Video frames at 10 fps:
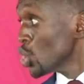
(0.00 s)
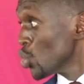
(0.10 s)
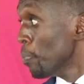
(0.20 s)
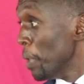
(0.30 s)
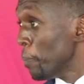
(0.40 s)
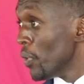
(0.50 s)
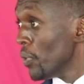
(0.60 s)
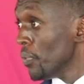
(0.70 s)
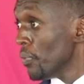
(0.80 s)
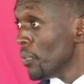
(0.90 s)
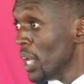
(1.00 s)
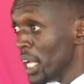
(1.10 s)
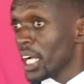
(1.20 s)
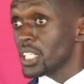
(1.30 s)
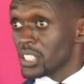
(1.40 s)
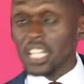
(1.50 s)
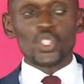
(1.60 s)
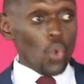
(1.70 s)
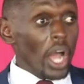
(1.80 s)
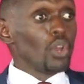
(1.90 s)
or two people. And at
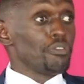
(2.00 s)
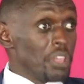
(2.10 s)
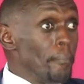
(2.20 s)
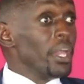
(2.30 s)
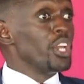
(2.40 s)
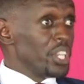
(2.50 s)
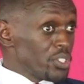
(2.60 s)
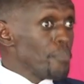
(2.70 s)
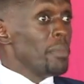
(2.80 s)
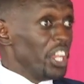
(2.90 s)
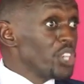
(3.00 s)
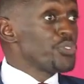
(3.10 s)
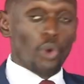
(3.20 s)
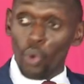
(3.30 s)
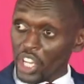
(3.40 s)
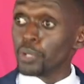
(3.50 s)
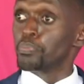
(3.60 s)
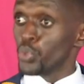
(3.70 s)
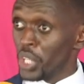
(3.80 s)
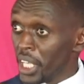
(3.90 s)
least one of them made it for
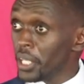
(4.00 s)
worship today.